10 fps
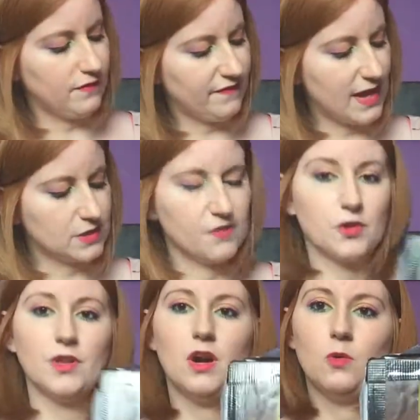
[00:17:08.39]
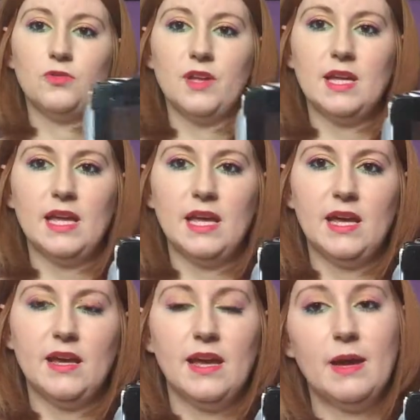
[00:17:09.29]
fact, I've got the whole thing
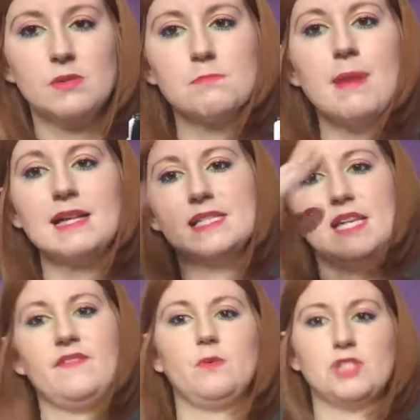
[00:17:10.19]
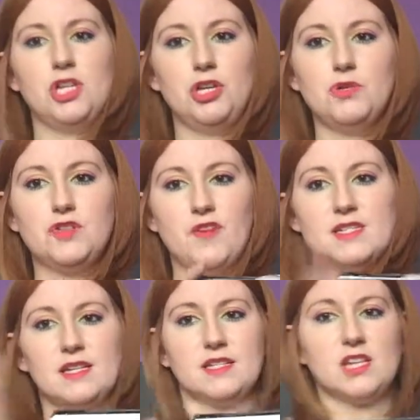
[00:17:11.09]
here. It was massive. It was a huge
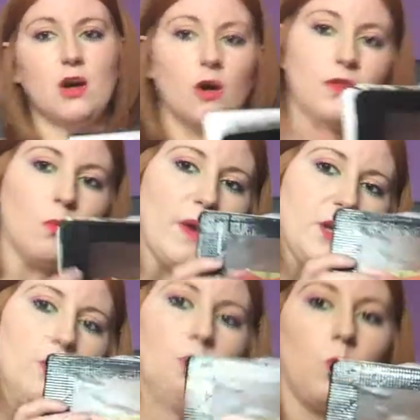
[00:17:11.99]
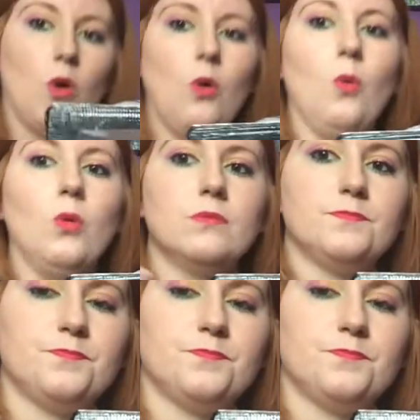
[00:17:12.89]
Fender guitar that went on the wall.